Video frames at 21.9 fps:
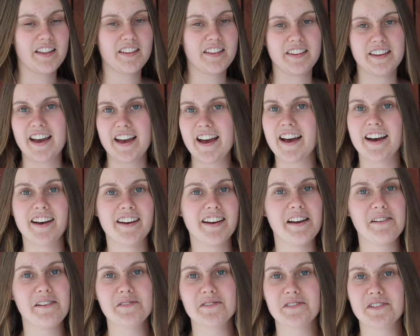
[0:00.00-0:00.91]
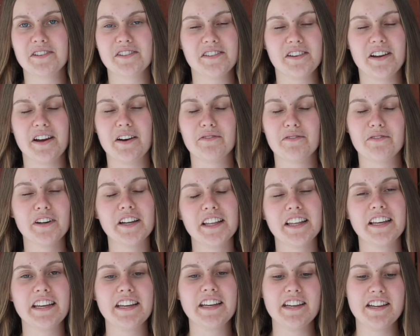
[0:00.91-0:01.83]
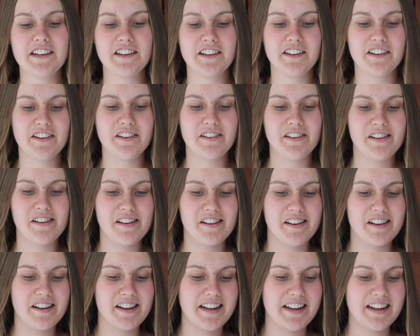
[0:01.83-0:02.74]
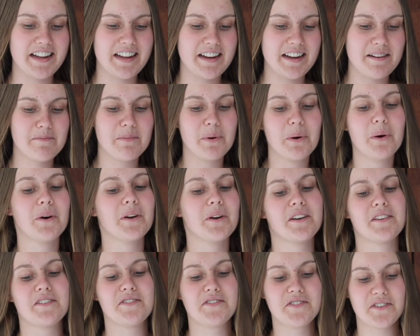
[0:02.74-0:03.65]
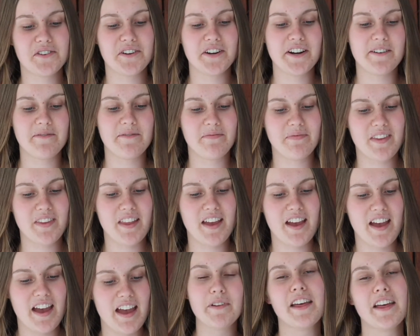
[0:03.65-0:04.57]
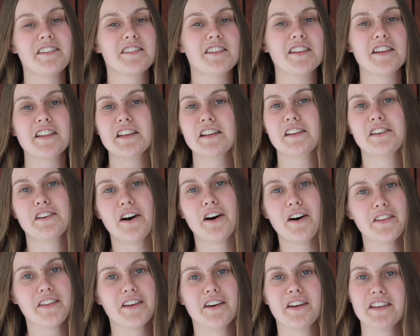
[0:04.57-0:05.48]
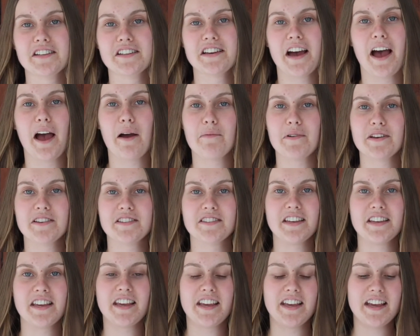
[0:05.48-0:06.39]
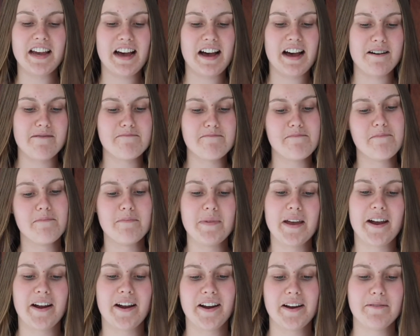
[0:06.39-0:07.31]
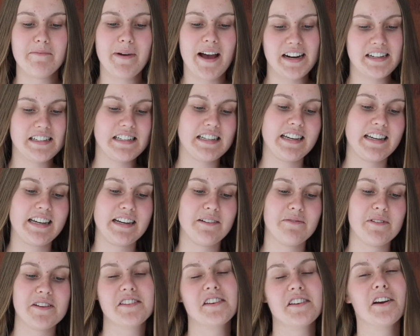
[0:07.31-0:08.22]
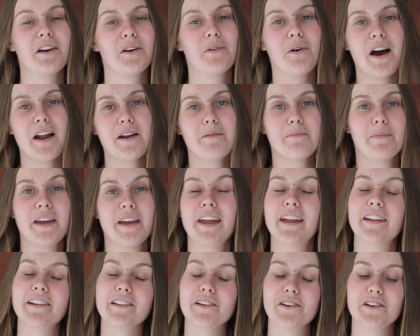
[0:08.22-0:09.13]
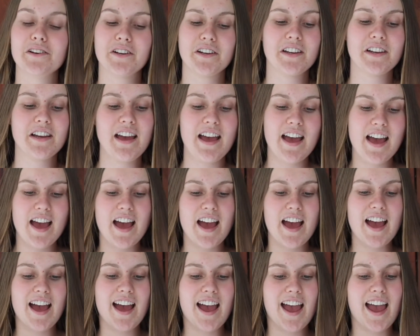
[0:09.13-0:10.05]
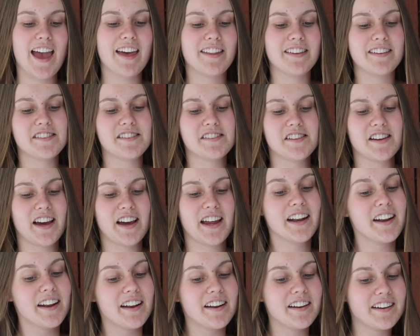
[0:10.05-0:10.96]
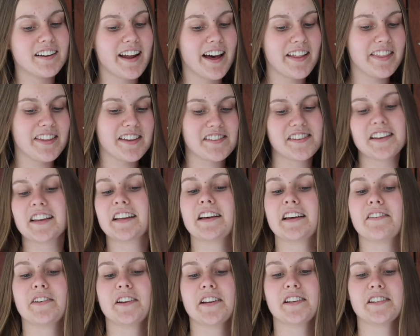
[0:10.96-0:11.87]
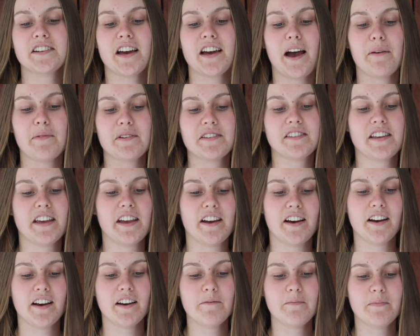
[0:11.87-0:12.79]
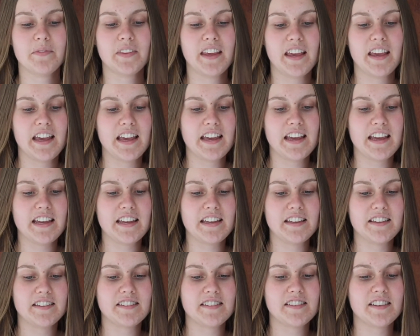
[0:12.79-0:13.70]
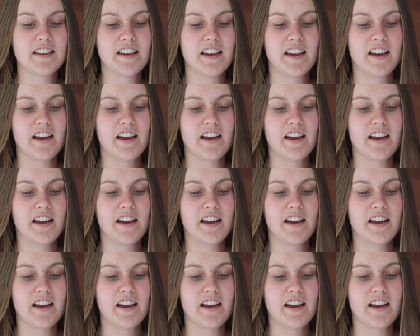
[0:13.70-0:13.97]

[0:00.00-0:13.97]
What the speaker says: Yeah, it was just a really important story. But that's not the only time we see Mary Magdalene. We see her quite a bit in Luke. And another significant time we see her is